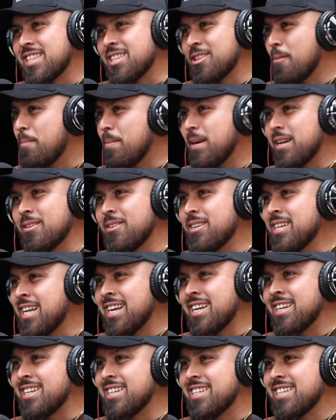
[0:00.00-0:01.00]
No
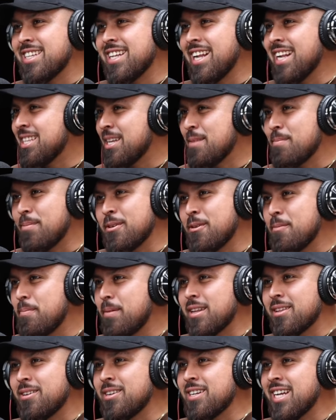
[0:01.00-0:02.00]
perdona. El tiempo no
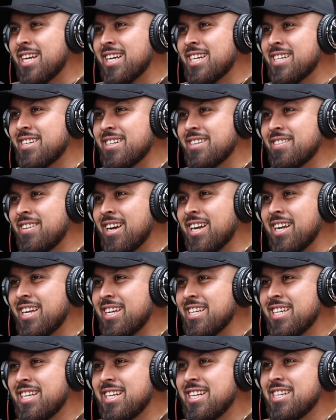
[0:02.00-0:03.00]
perdona, right?
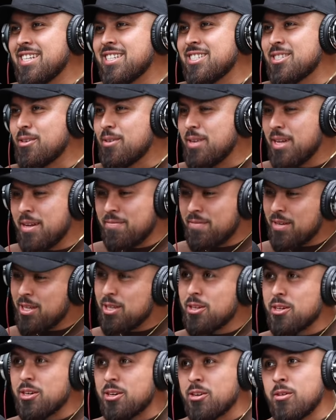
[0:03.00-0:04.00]
So if
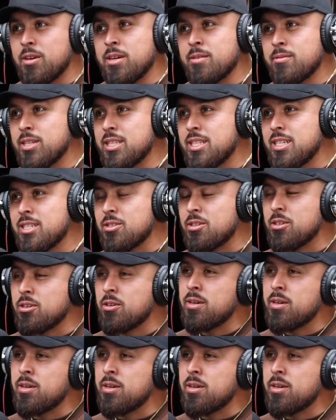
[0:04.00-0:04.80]
either you're going with us or you're